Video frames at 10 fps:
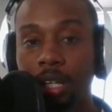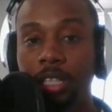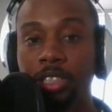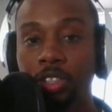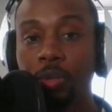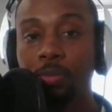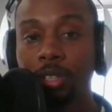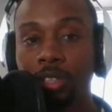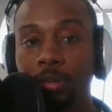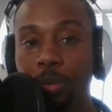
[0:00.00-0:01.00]
a
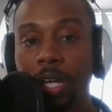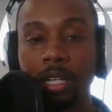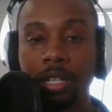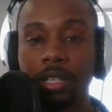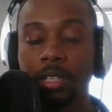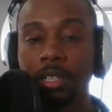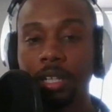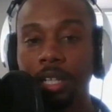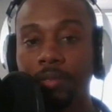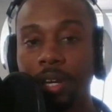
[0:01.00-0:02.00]
super spreader
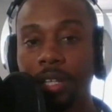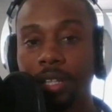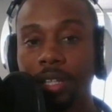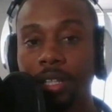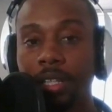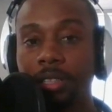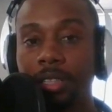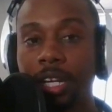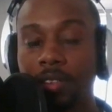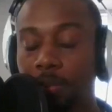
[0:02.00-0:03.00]
event is
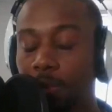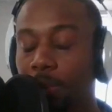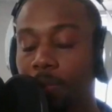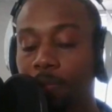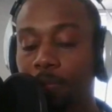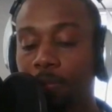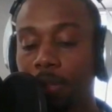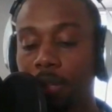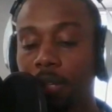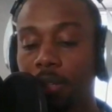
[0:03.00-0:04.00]
inevitable.
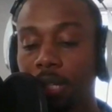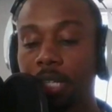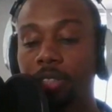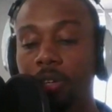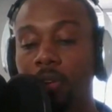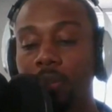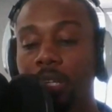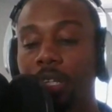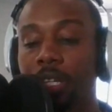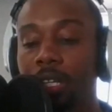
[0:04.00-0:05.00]
It's
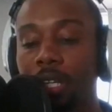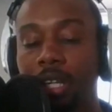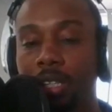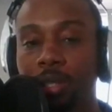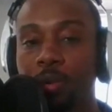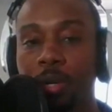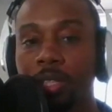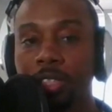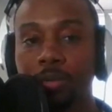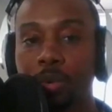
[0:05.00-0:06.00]

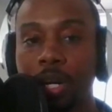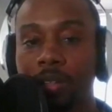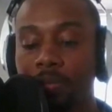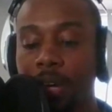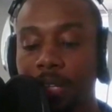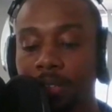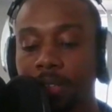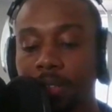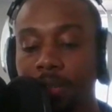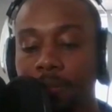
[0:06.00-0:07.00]
going to spread
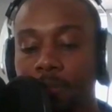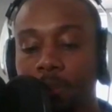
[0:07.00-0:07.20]
faster